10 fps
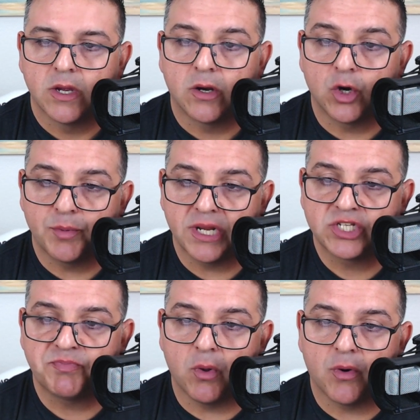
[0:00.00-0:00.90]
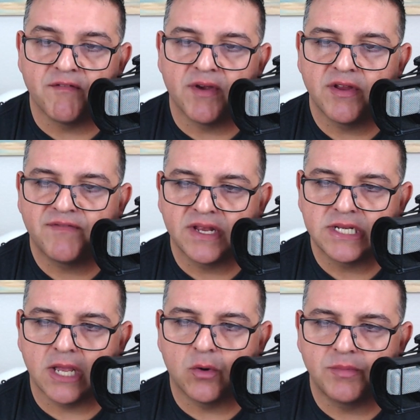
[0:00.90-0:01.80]
Urban Explorer, very
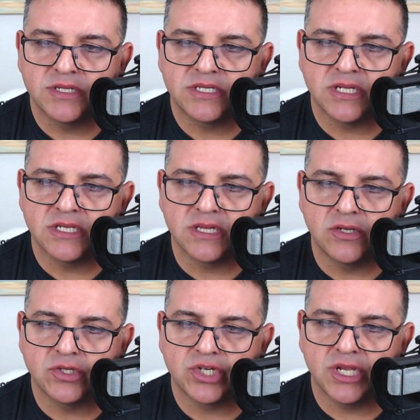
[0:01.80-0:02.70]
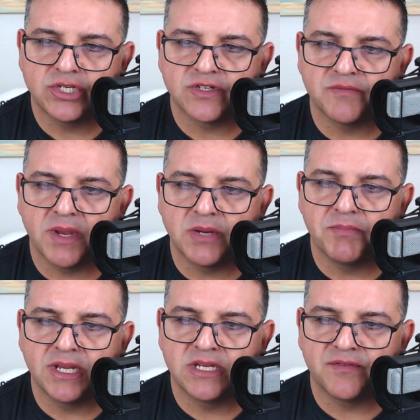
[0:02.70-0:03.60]
fantastic. Urban says little changes have made a
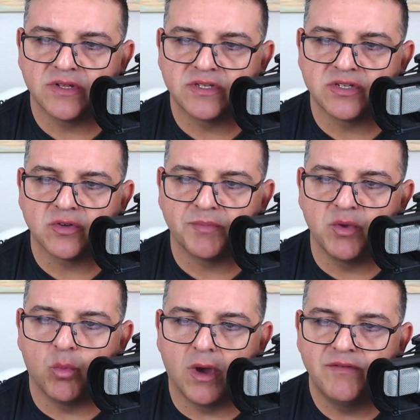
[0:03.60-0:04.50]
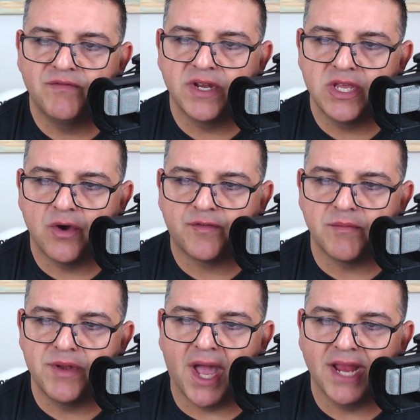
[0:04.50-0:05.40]
big difference. It took me one video
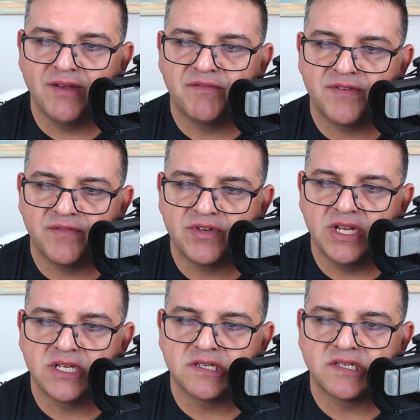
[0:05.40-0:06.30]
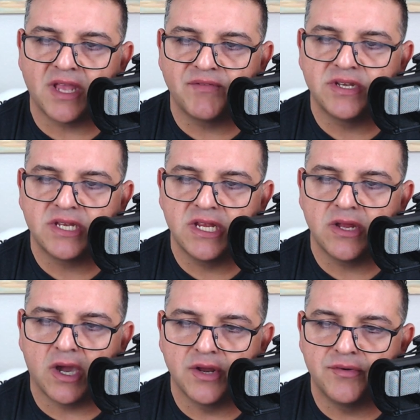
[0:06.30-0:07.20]
from 950 to
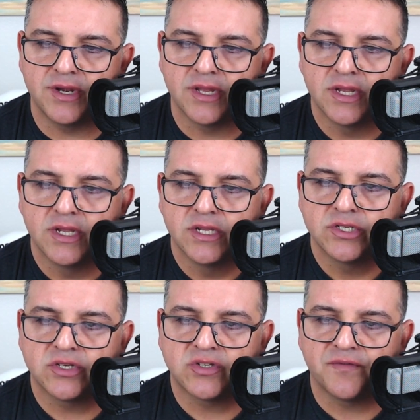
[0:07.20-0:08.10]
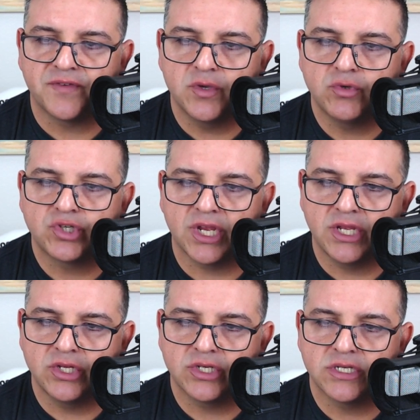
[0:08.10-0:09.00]
1700 just a few
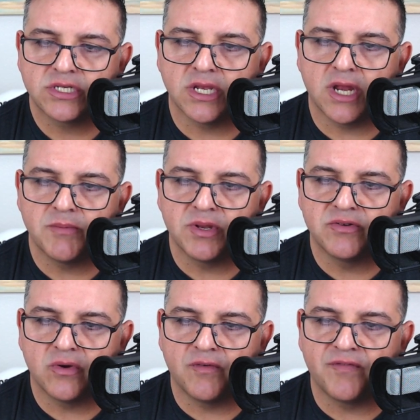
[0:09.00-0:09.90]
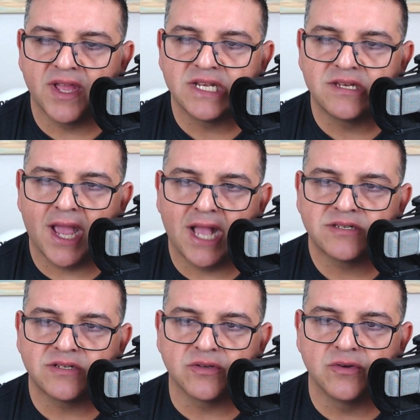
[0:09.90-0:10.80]
changes, and I've been told,
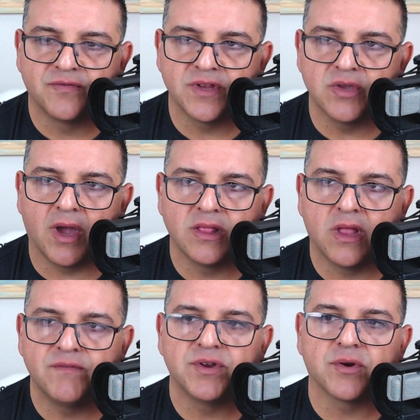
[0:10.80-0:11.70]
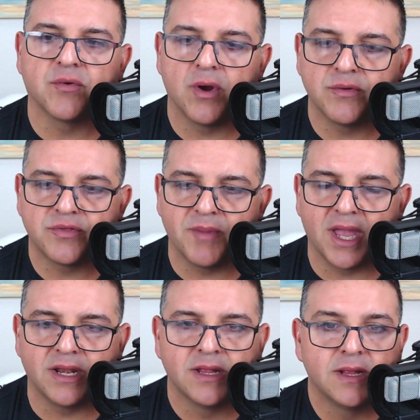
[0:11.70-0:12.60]
fantastic, good for you. I love your growth, man.